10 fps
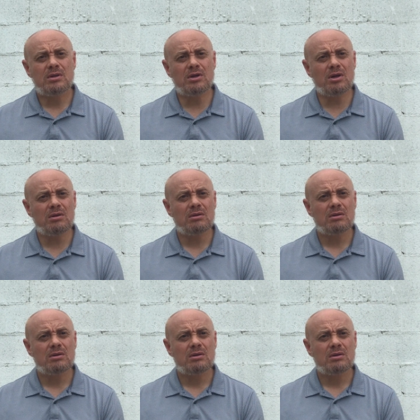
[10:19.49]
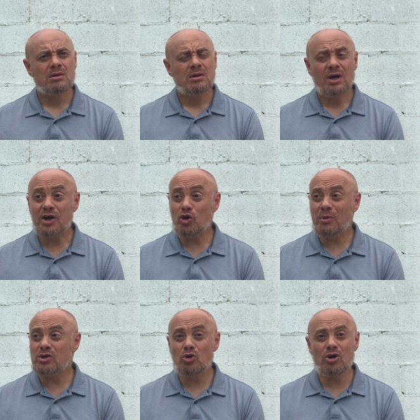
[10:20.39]
You know? I know
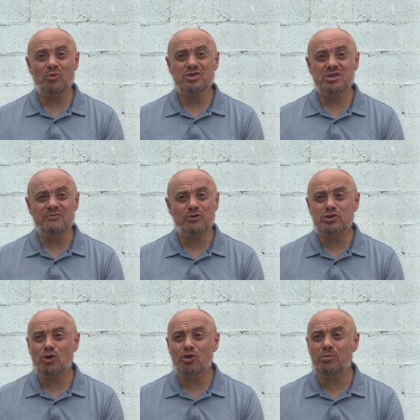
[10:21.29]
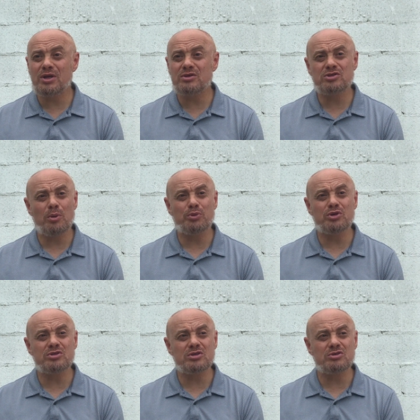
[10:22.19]
my daughter, when she first heard about this a couple
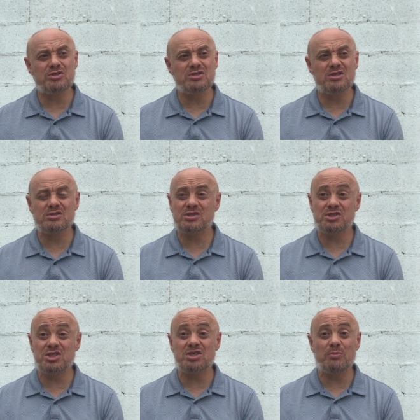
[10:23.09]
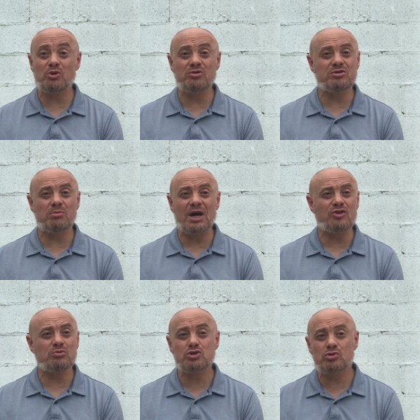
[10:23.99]
years ago, she says she stopped going to the
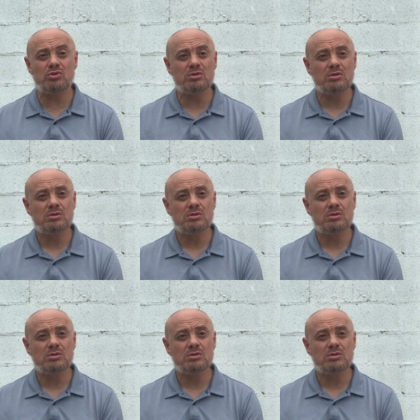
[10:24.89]
bathroom at school.